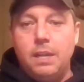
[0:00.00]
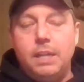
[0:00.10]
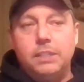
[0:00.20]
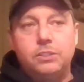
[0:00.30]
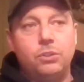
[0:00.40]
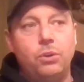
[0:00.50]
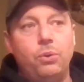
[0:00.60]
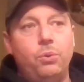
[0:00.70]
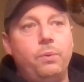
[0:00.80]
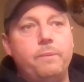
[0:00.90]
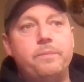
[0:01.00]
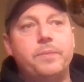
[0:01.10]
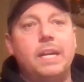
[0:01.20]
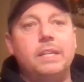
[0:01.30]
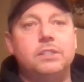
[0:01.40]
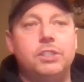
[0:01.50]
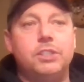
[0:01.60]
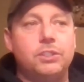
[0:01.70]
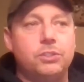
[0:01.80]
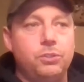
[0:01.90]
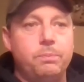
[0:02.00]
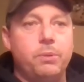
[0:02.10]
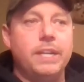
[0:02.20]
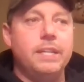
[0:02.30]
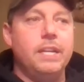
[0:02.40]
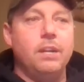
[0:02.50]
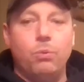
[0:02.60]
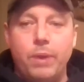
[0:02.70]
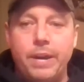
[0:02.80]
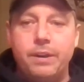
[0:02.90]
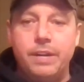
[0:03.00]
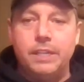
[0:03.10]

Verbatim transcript: So just to bring the awareness